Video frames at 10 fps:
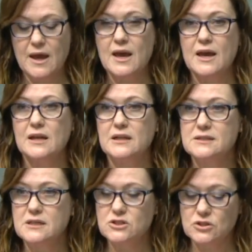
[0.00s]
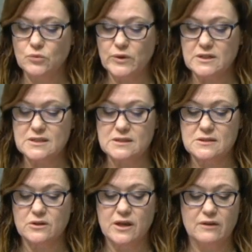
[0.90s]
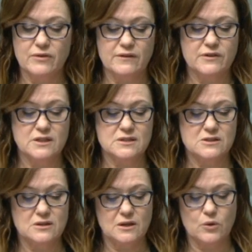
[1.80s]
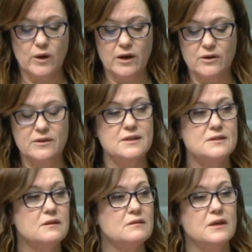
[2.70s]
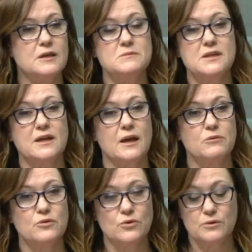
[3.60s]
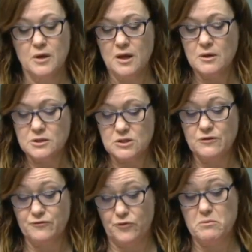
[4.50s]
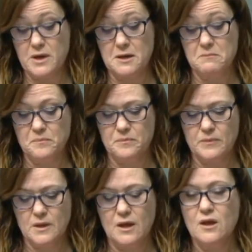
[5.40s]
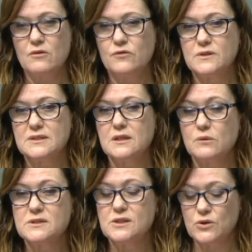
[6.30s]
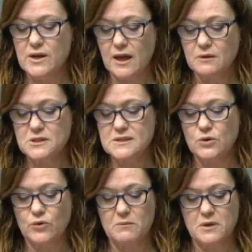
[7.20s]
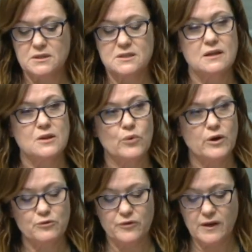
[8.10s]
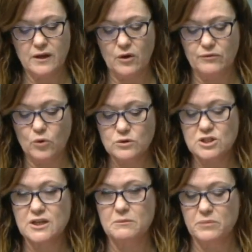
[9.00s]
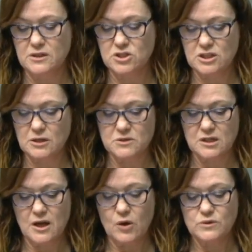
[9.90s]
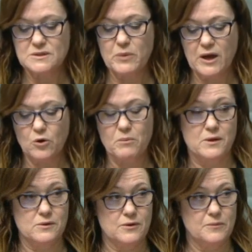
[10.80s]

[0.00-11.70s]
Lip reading: In listening to the witnesses who gave evidence to the inquiry, these are the themes that came through for me. Firstly, there was a unanimous agreement that the welfare of all sheep being shipped was paramount,